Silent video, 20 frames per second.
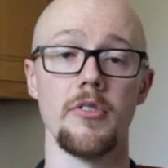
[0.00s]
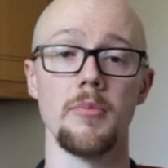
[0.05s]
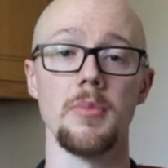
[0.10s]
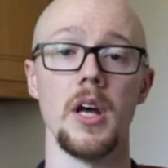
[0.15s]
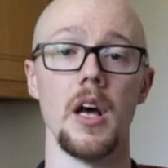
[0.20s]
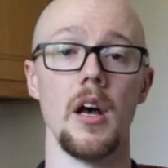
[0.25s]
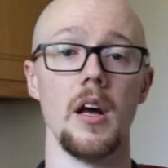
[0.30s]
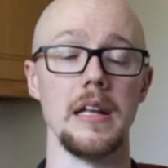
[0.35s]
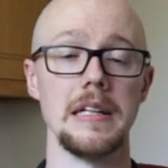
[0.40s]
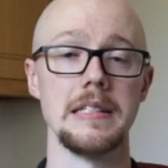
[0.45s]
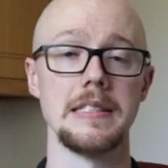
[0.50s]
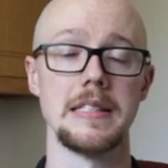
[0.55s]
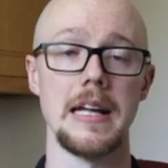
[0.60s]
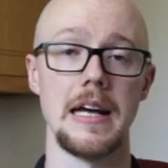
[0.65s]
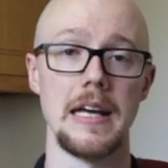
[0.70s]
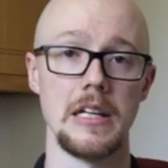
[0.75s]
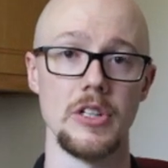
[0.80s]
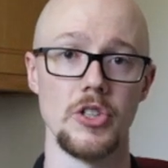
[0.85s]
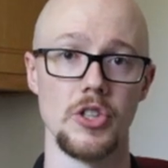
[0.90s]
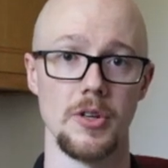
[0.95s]
from an early
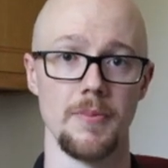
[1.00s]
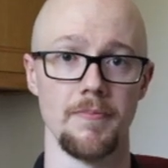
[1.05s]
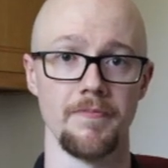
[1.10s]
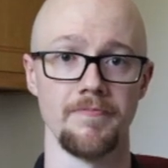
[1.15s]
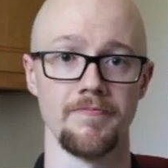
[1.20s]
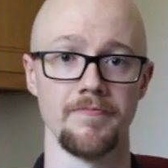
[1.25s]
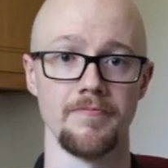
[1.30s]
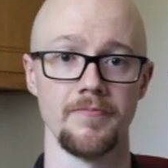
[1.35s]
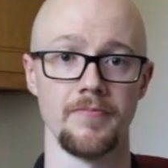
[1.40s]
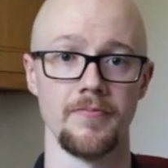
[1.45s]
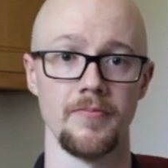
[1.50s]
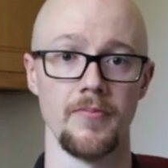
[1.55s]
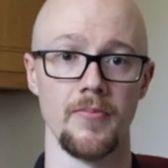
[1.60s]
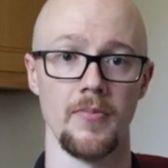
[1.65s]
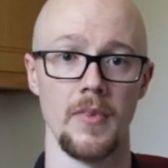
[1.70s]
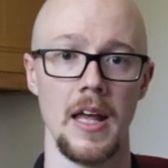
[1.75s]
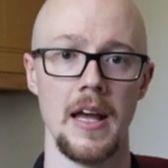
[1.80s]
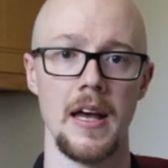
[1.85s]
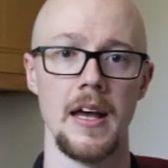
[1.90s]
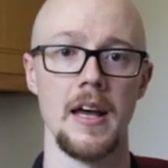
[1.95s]
stage.
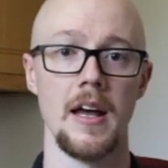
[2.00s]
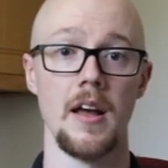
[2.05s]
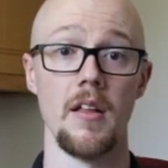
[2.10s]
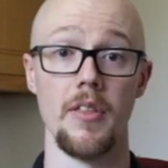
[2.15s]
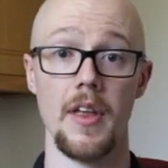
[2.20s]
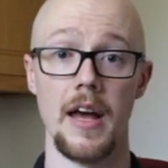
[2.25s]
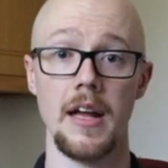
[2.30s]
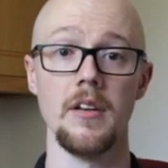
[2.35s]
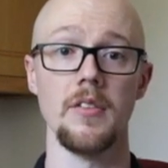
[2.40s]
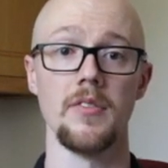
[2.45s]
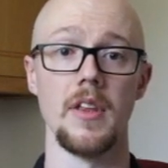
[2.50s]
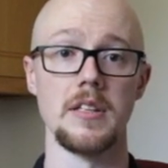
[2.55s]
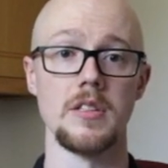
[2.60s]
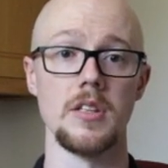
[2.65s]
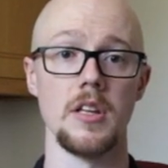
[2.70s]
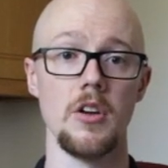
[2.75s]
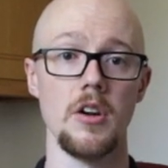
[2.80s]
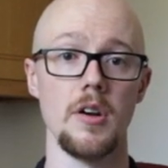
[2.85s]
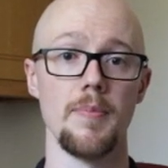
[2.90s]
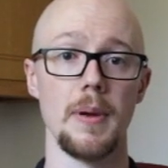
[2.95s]
Then there's
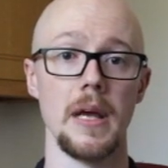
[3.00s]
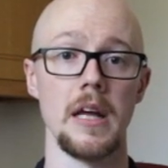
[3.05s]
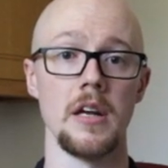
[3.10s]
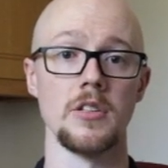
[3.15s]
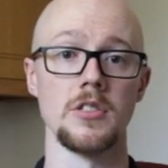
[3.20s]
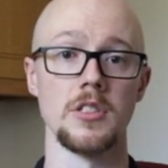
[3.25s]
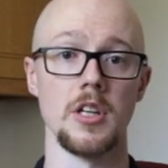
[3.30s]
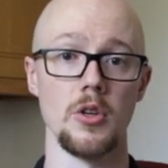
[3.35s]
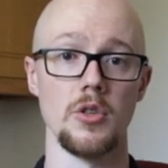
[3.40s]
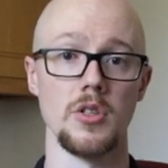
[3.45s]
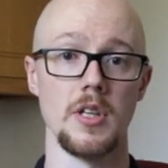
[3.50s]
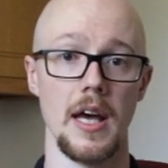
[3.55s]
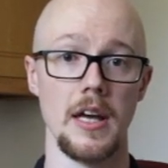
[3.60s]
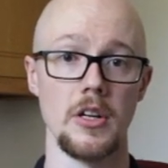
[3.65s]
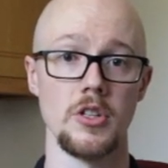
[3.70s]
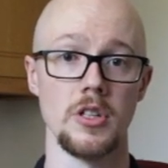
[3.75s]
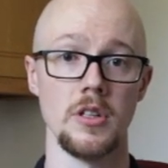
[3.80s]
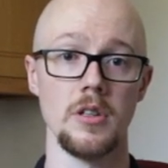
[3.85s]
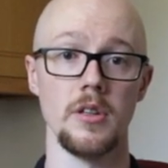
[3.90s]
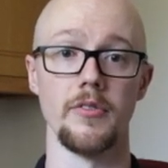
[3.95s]
the European
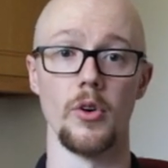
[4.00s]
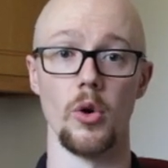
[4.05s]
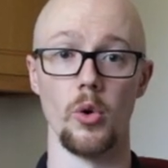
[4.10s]
Association of